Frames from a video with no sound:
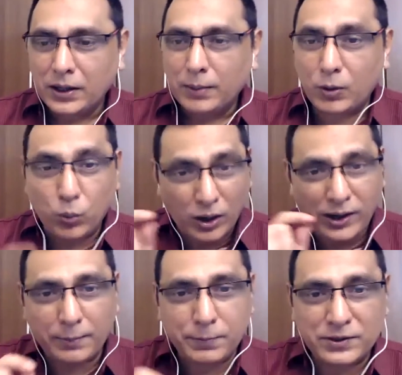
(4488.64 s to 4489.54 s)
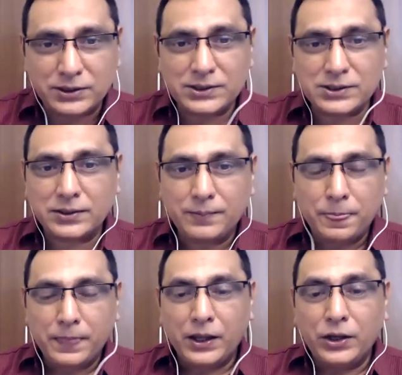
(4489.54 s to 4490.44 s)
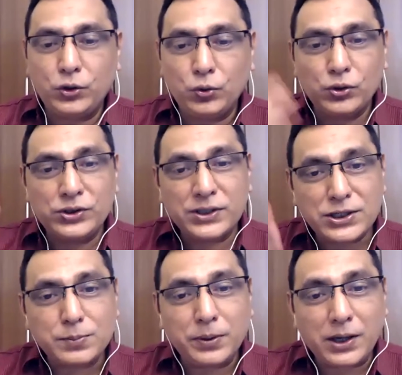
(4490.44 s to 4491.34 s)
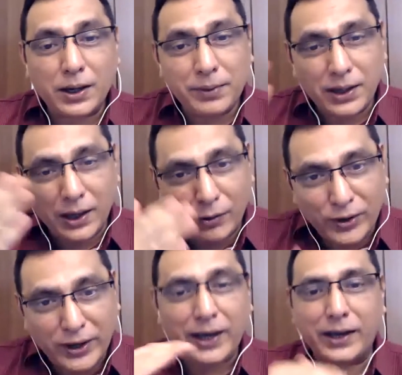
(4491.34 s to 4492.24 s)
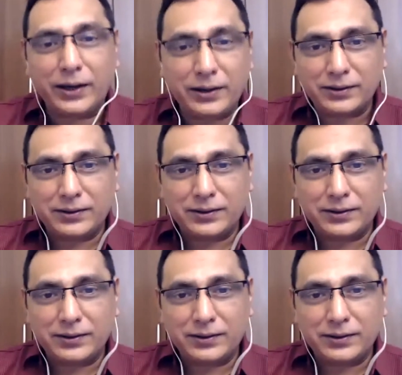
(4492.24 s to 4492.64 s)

But what happens is, you just becoming aware,